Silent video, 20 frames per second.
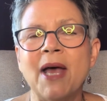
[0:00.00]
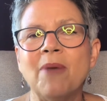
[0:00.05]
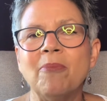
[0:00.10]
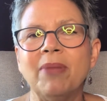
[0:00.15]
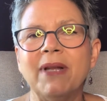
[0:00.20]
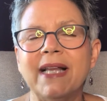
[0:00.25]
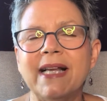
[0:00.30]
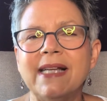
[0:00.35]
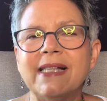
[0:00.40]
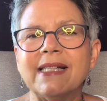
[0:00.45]

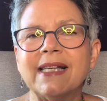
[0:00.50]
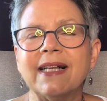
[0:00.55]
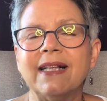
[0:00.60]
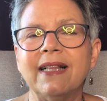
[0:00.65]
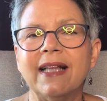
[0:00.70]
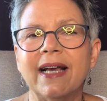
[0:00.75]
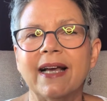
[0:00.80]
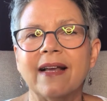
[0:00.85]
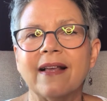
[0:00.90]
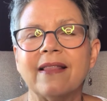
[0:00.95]
please
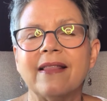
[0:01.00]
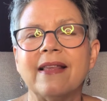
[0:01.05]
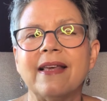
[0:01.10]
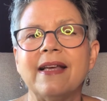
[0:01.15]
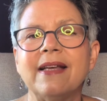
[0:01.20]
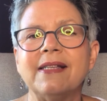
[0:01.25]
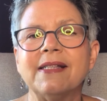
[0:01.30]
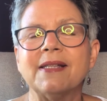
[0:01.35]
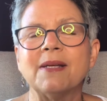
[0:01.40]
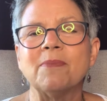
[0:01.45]
click
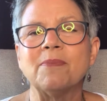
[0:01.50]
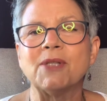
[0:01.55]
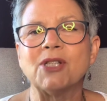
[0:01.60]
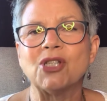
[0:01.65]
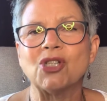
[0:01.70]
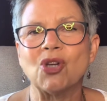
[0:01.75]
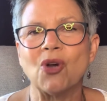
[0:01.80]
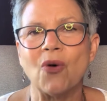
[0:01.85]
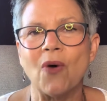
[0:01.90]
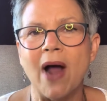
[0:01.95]
the
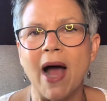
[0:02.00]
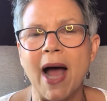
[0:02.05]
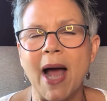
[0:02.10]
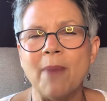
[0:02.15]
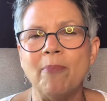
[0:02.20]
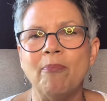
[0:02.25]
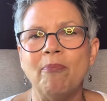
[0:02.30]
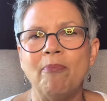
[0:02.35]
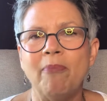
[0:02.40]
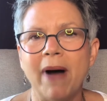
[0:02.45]

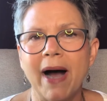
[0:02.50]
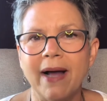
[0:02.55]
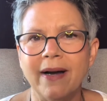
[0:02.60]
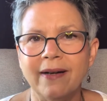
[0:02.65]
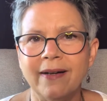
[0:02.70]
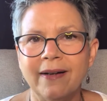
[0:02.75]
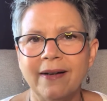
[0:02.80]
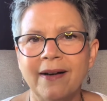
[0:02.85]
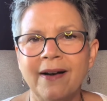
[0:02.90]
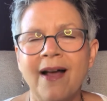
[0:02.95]
subscribe
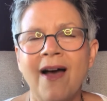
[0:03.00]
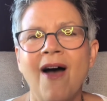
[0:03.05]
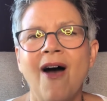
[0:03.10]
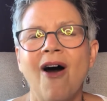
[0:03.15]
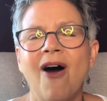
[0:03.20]
button.